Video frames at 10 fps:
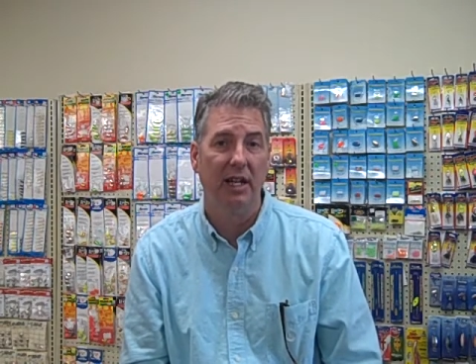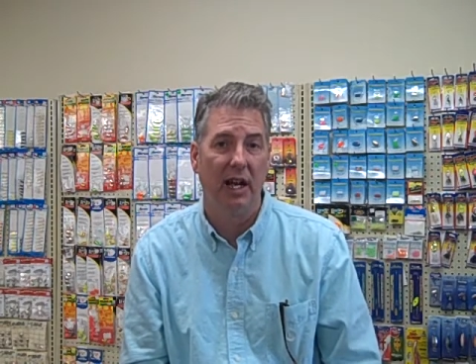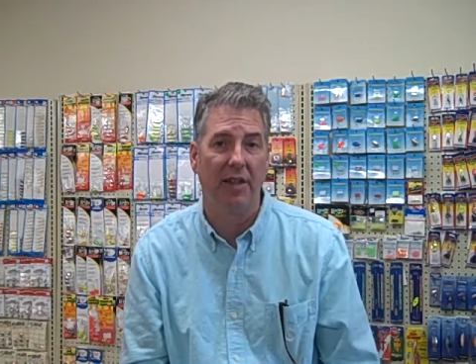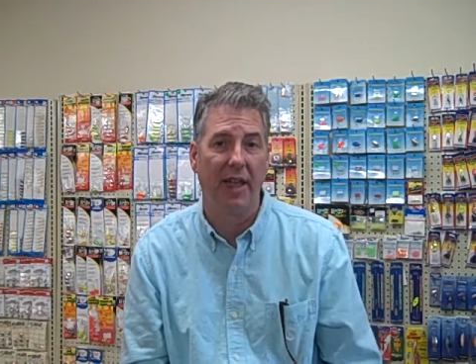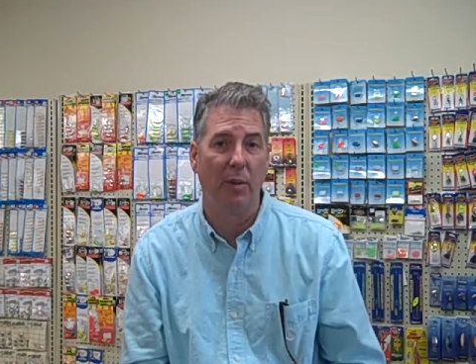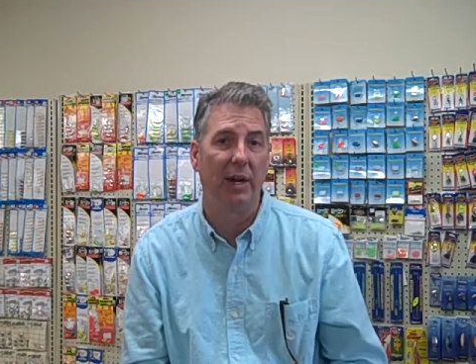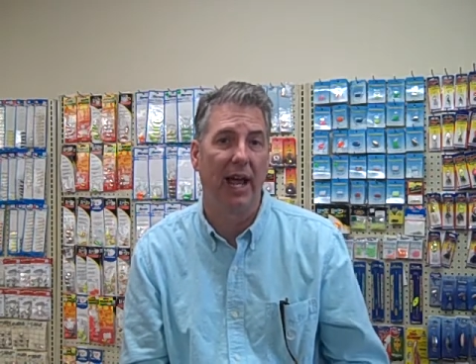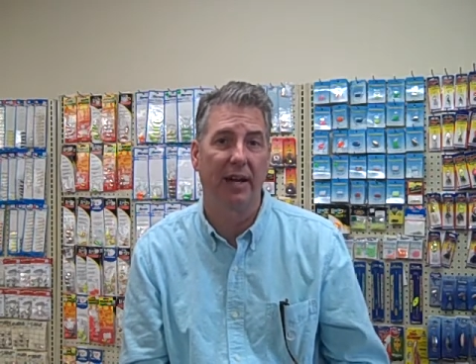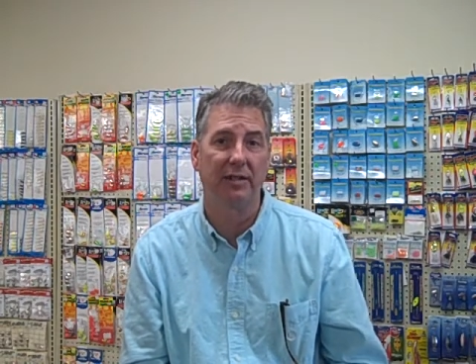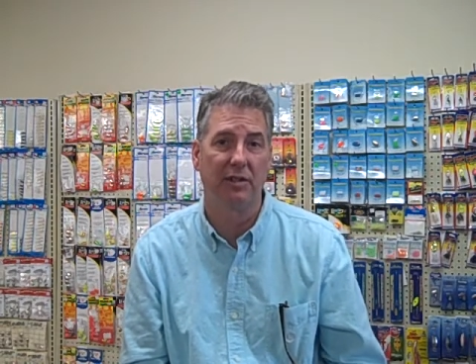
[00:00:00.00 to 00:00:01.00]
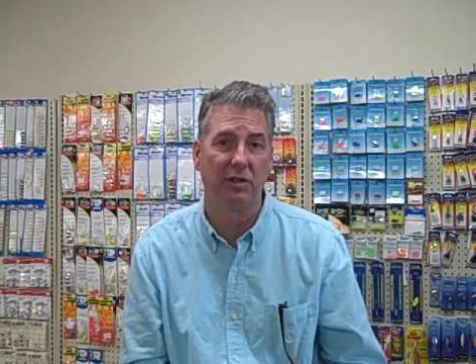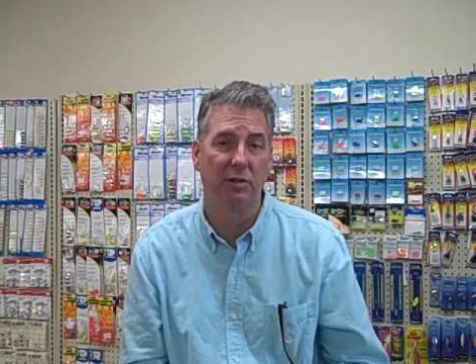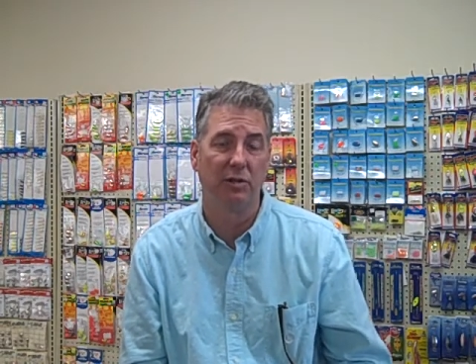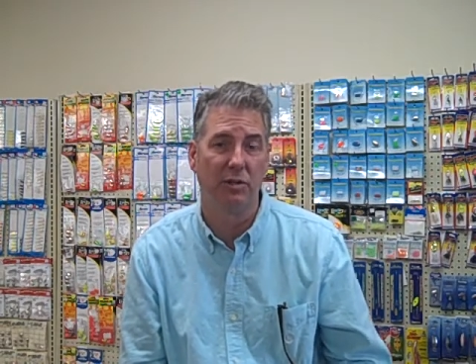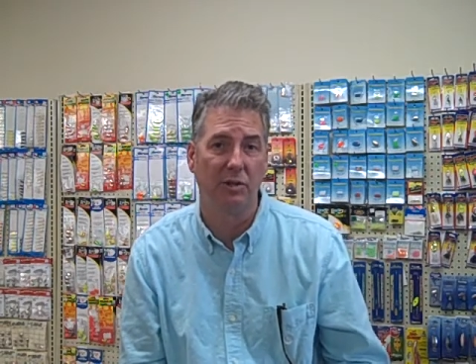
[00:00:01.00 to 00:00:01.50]
and that would access you
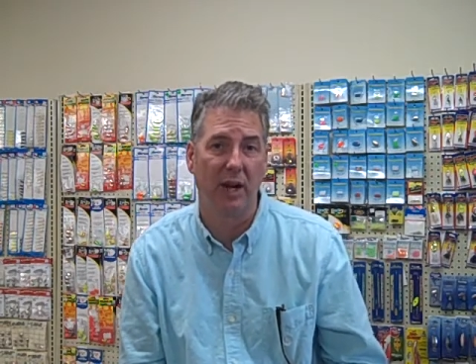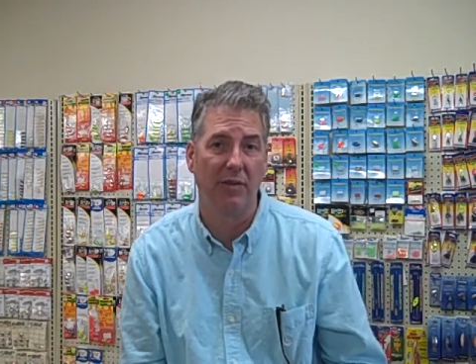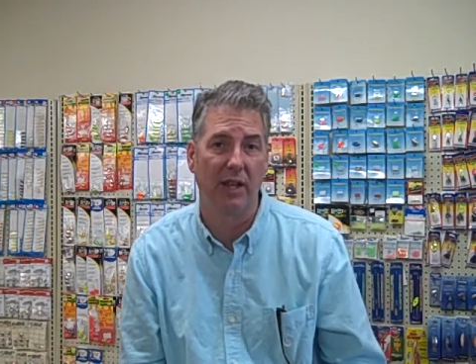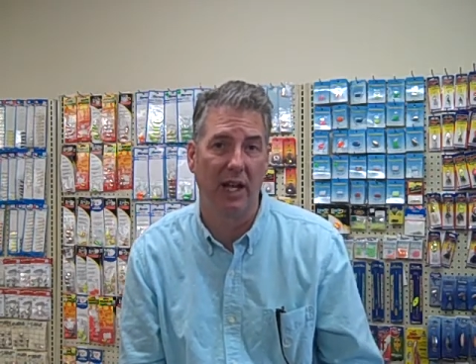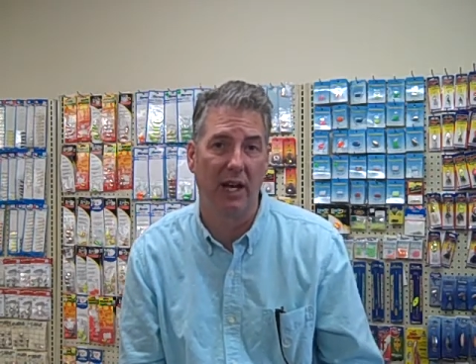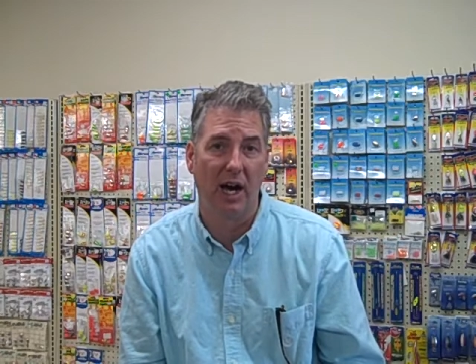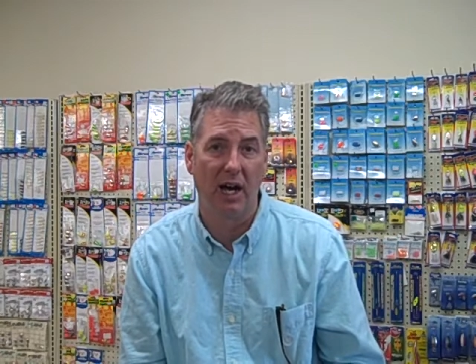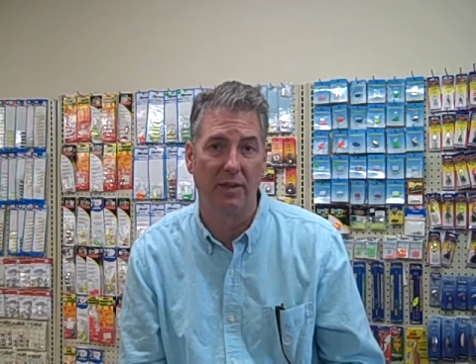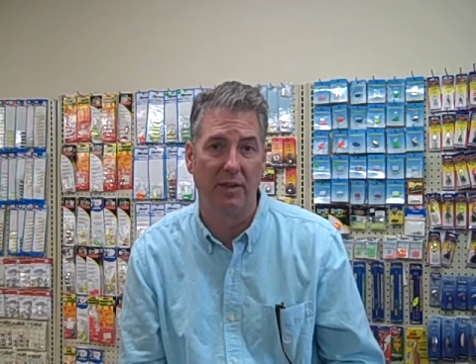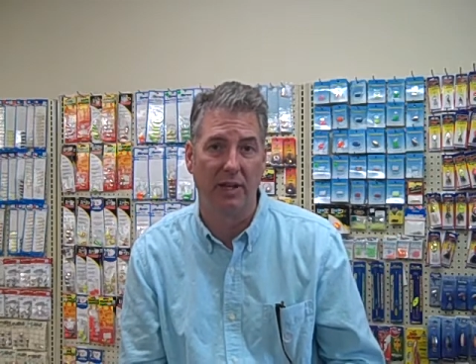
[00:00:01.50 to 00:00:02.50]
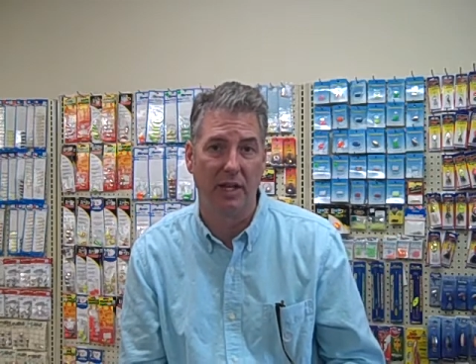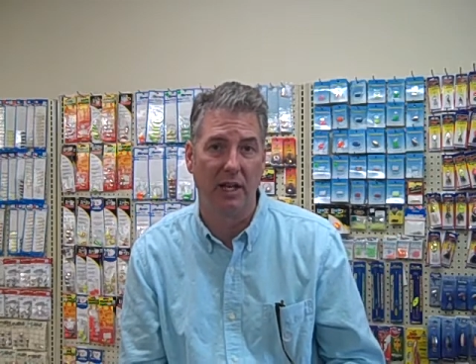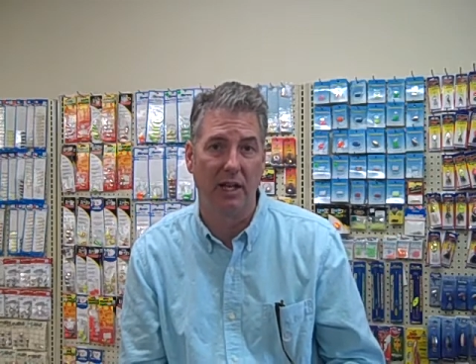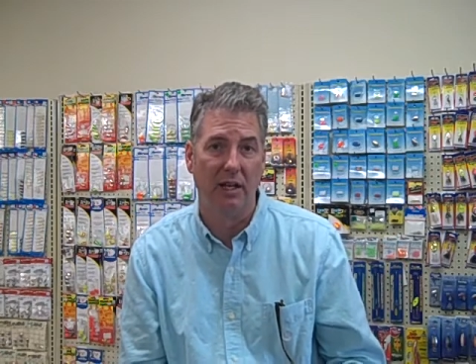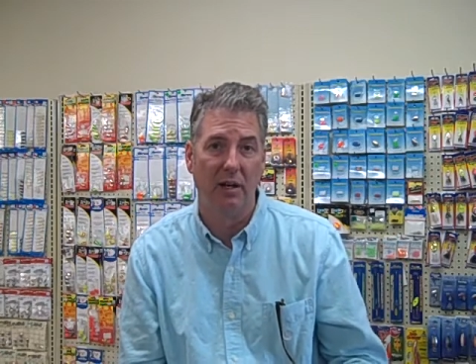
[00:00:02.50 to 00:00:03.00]
to everything on
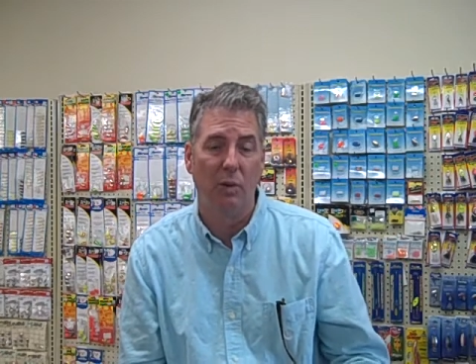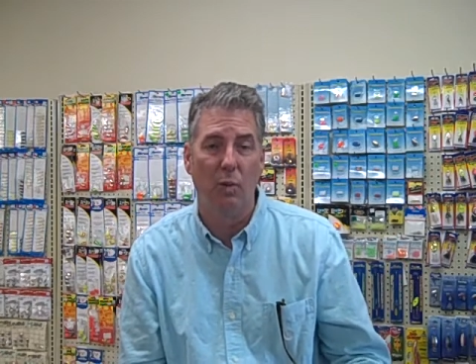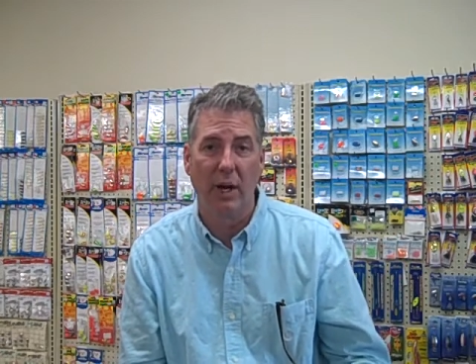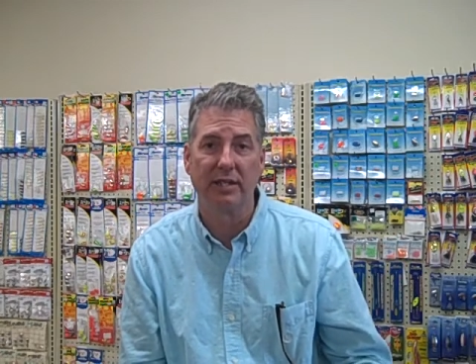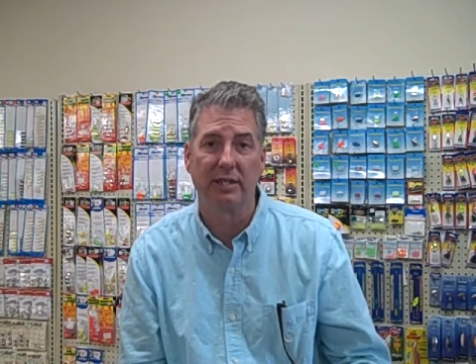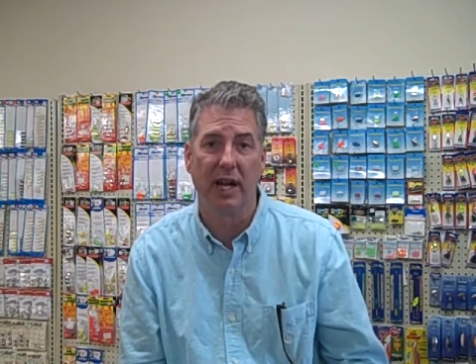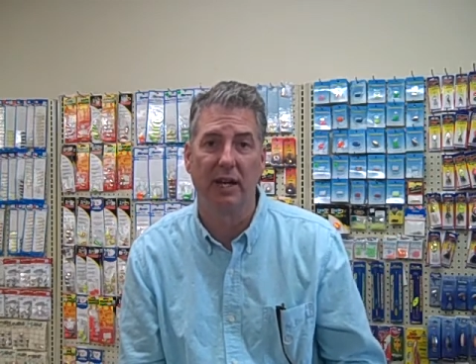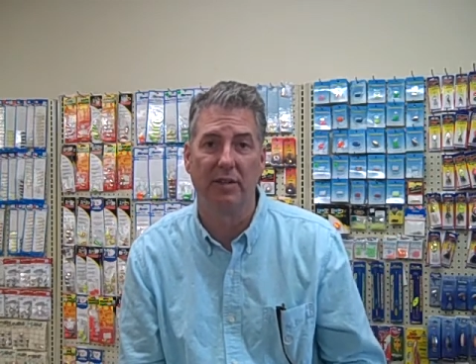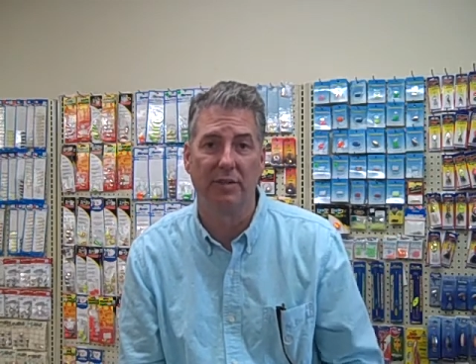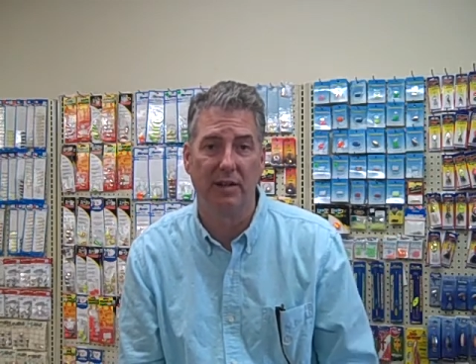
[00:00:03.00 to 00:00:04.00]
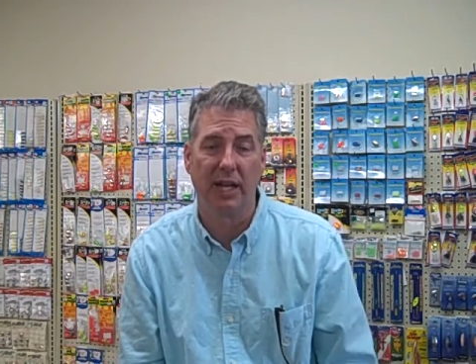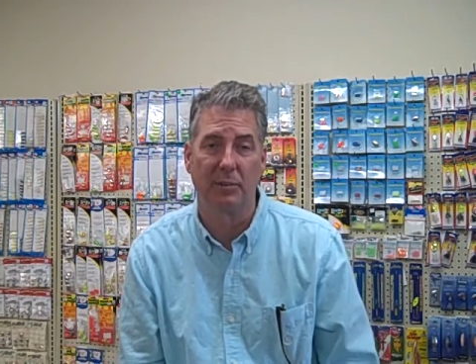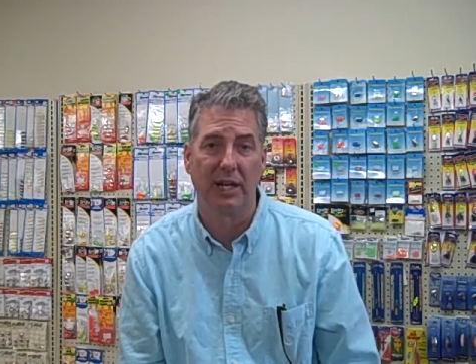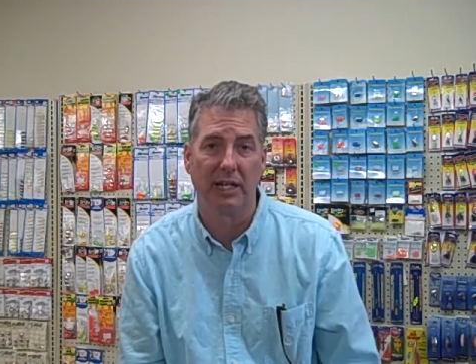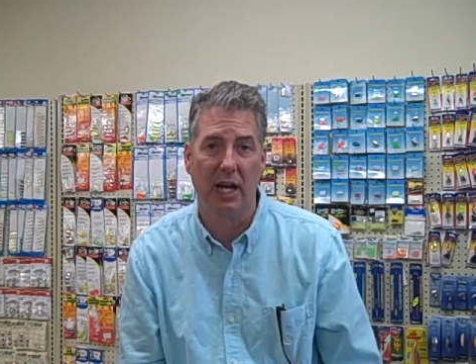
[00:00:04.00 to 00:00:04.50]
the west side of Lake
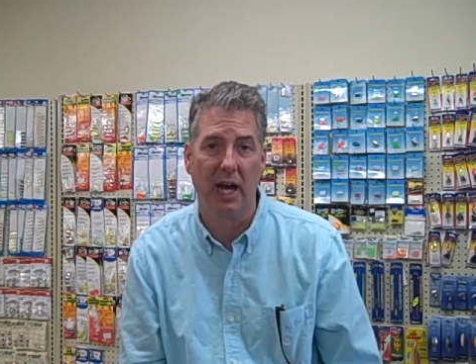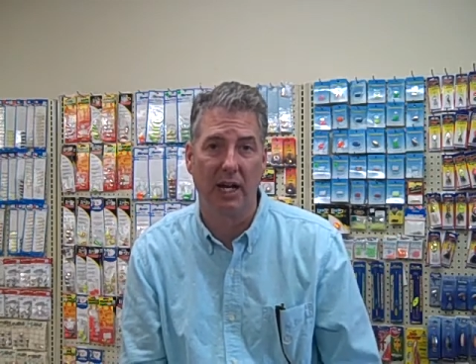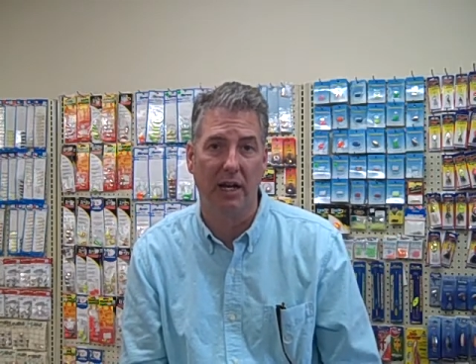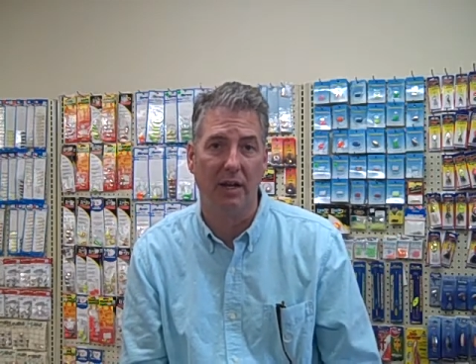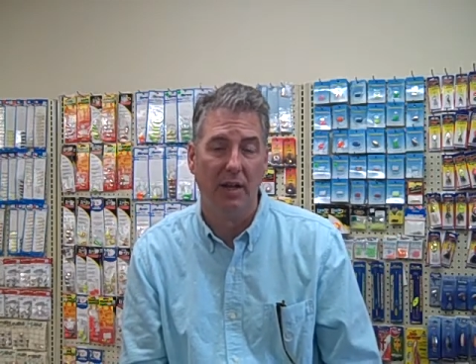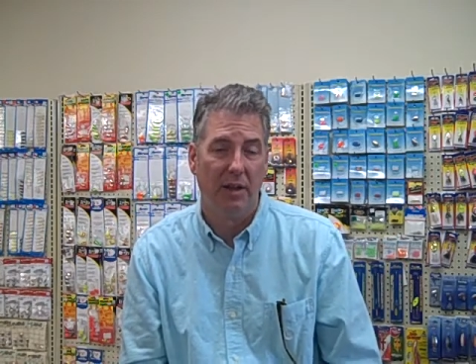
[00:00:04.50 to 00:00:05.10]
Minnetonka.